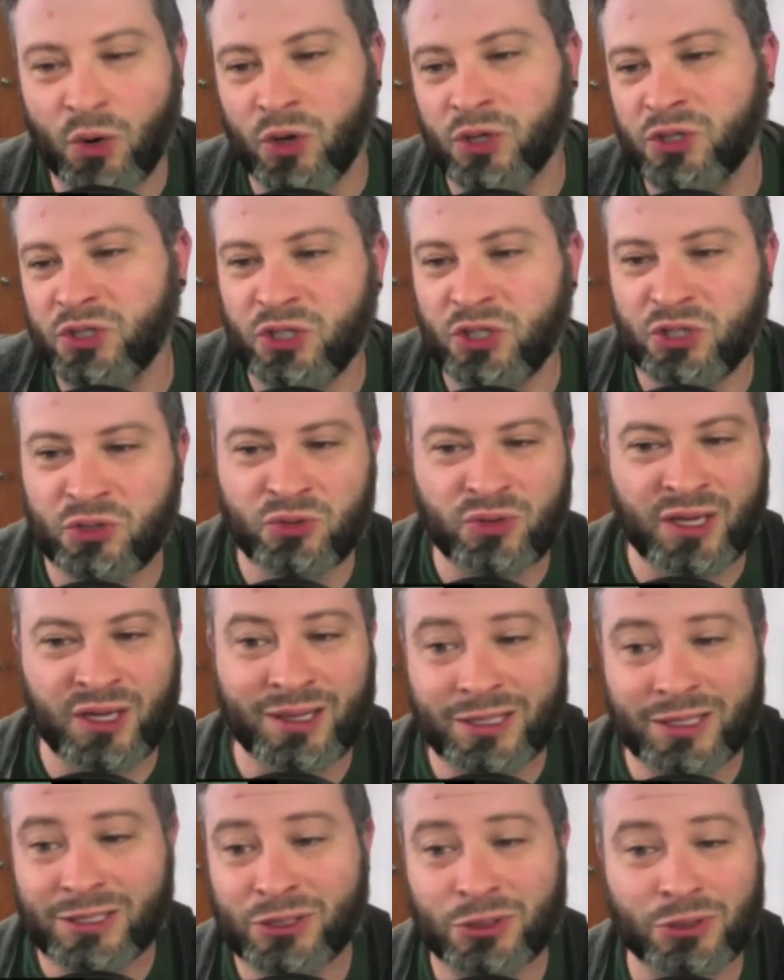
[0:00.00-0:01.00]
Or do you
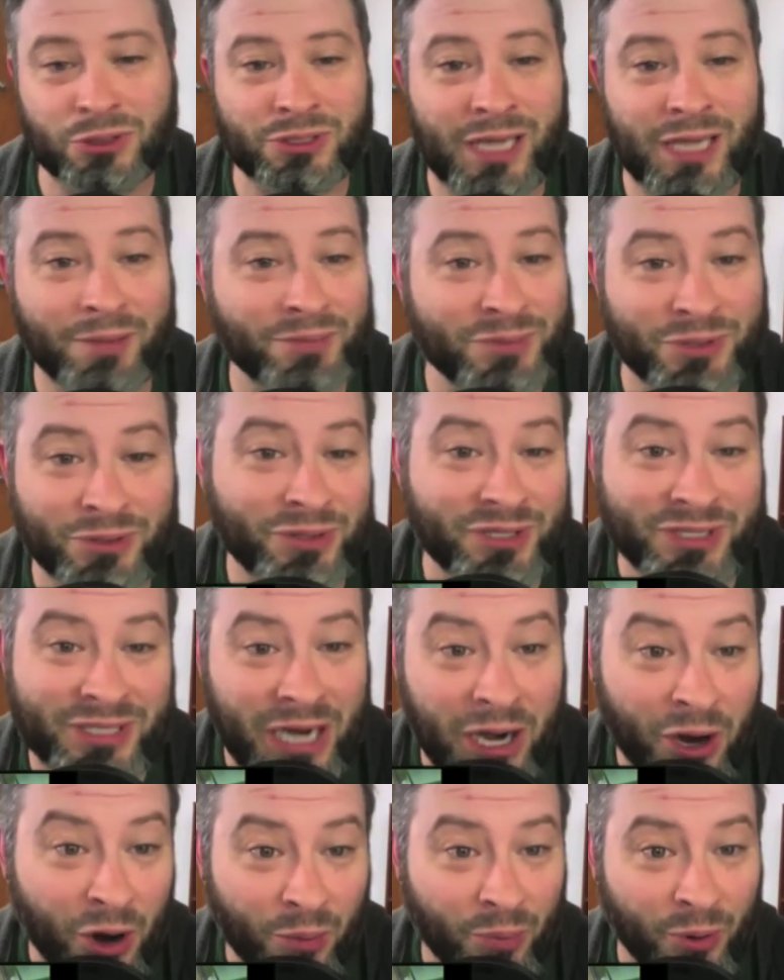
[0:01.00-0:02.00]
think this looks absolutely
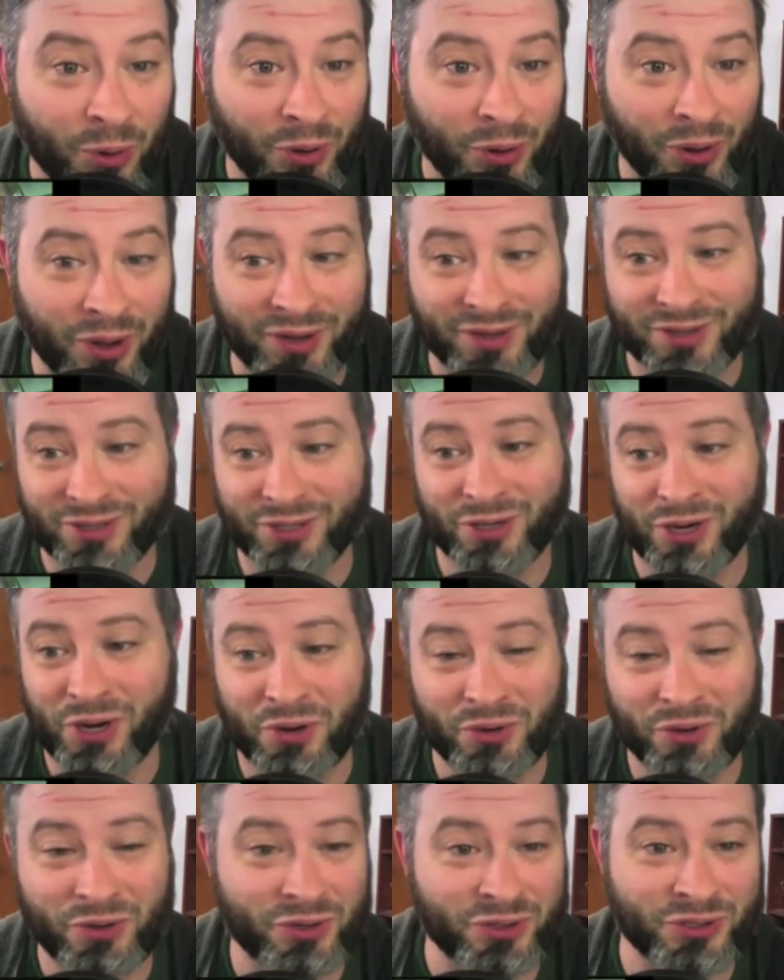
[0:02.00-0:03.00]
terrible and,
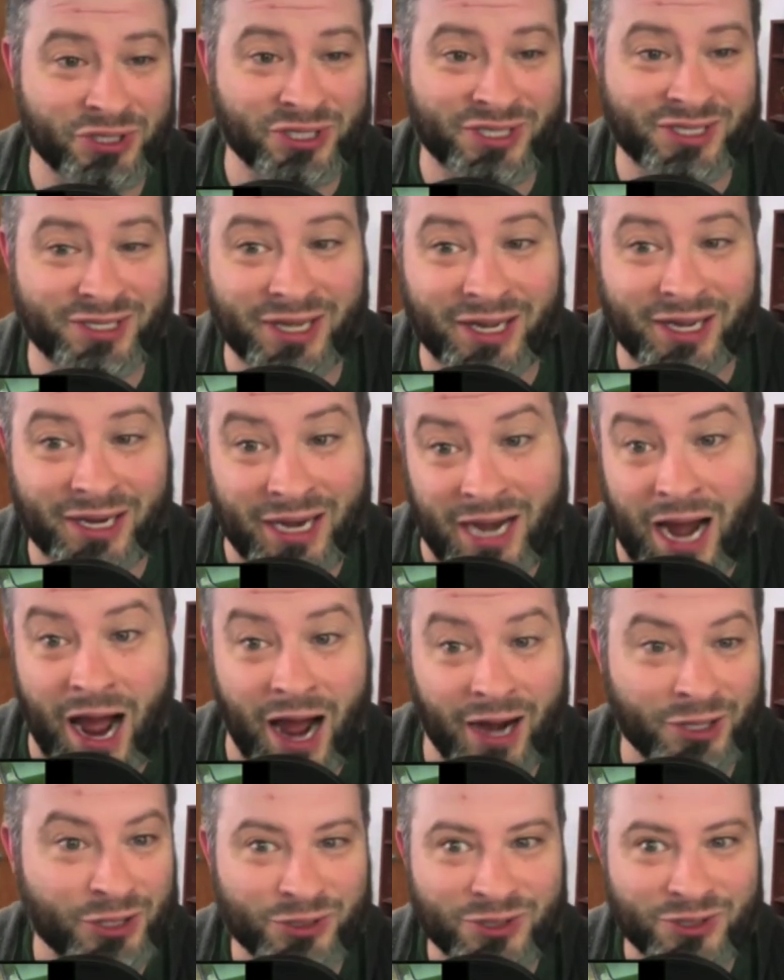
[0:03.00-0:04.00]
you're just like
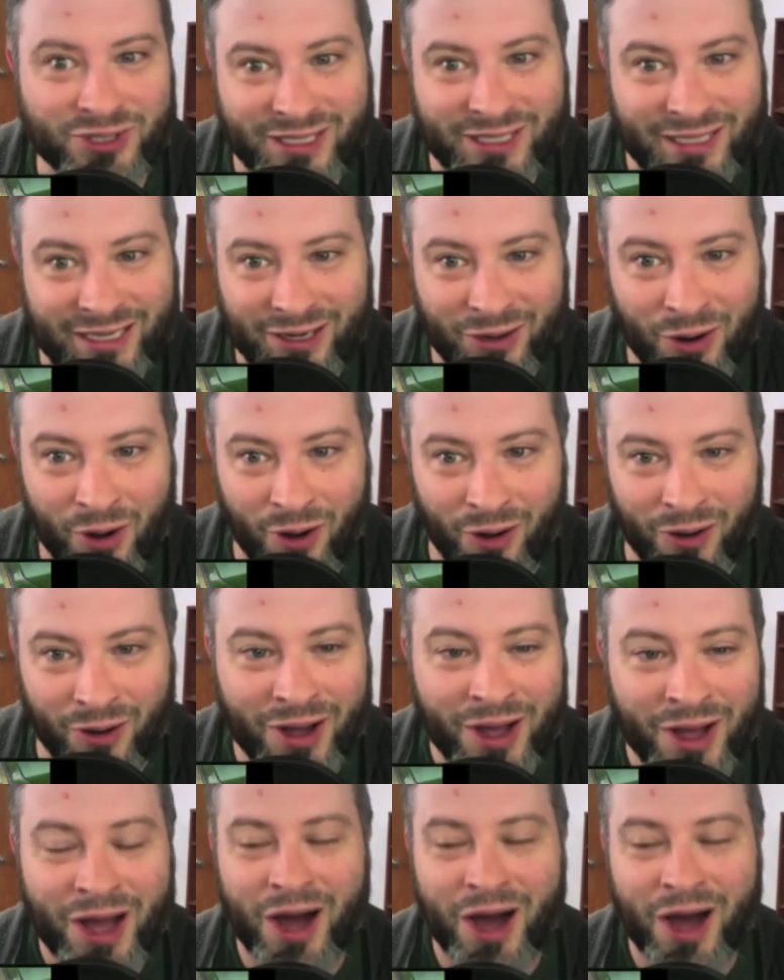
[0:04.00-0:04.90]
not interested at all?